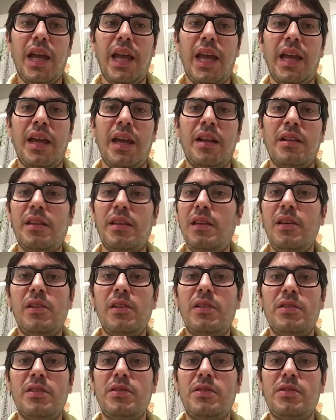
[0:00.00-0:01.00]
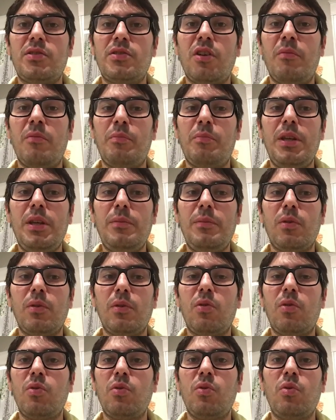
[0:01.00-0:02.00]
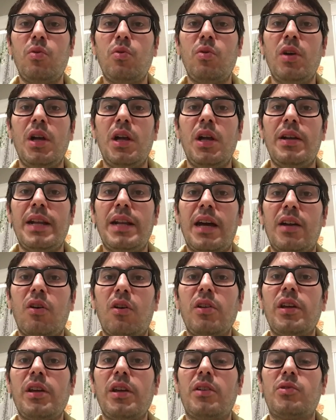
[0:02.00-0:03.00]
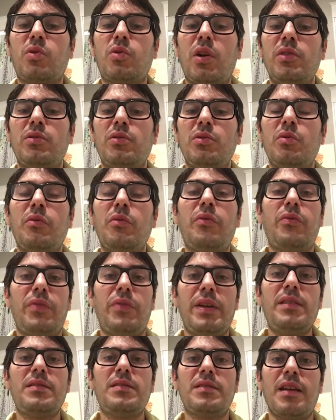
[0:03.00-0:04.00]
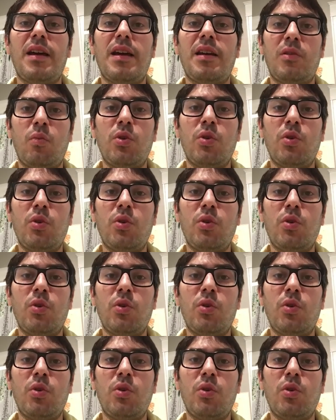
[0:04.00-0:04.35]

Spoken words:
And here's some people who not only are trying to fix that,